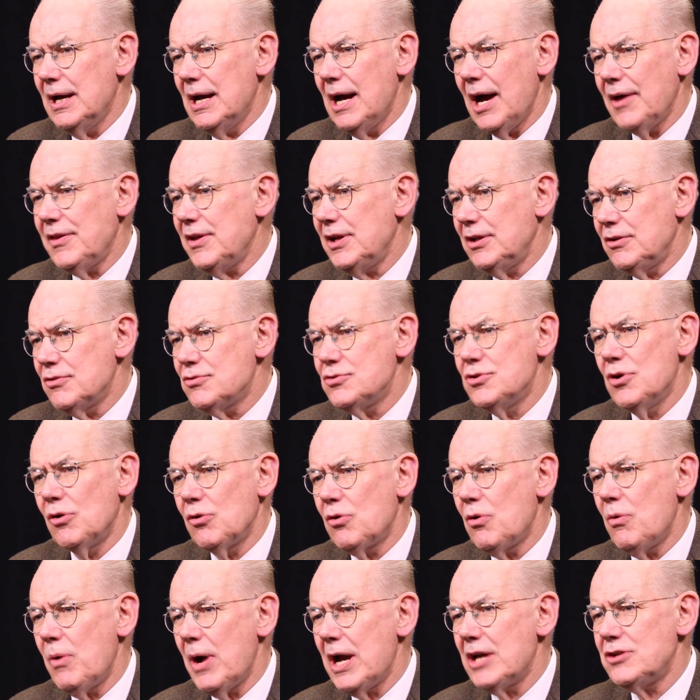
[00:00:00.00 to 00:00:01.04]
I think there's no
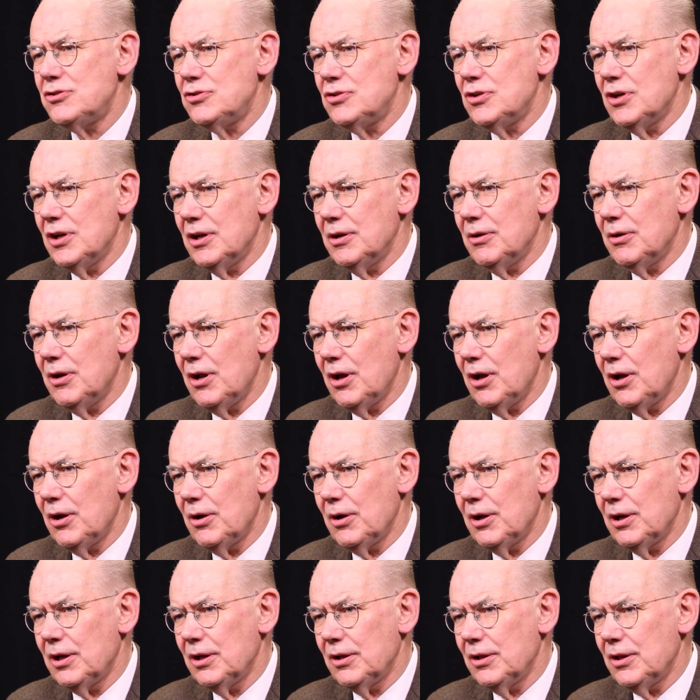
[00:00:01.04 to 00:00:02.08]
question
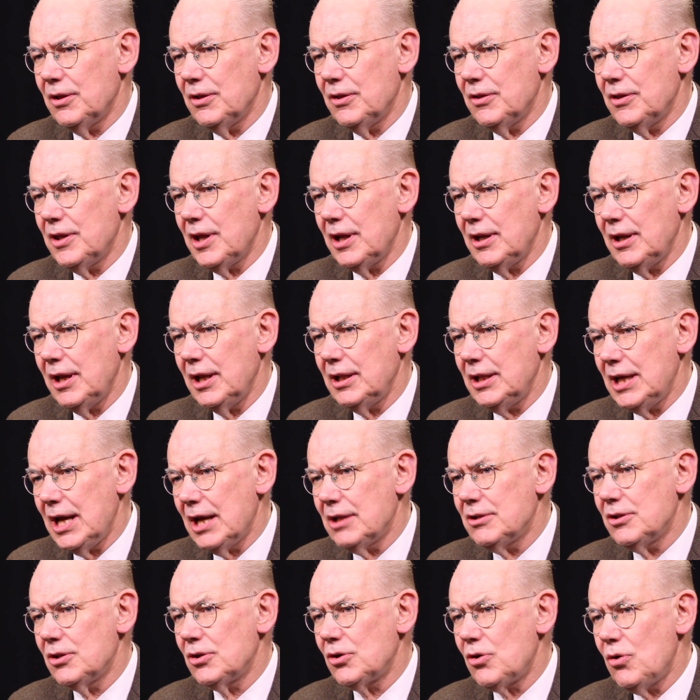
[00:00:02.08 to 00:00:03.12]
that at the
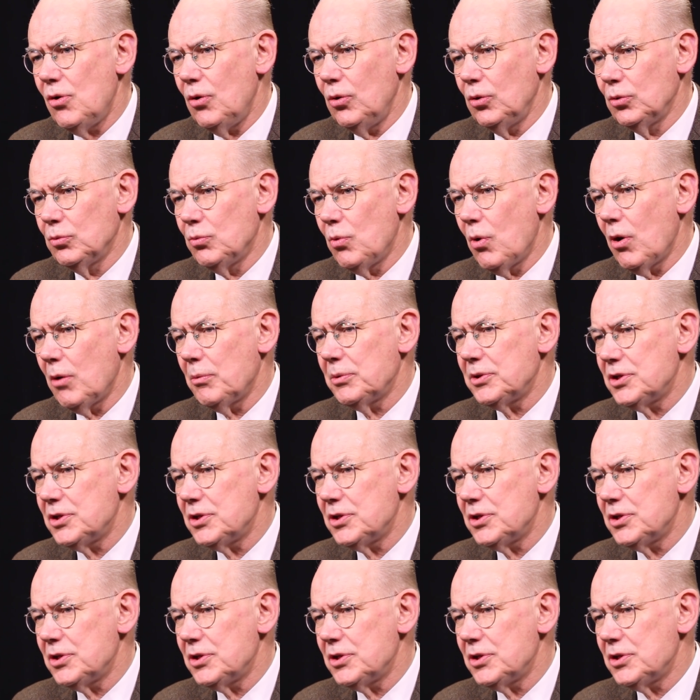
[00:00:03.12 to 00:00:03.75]
end of the Cold War,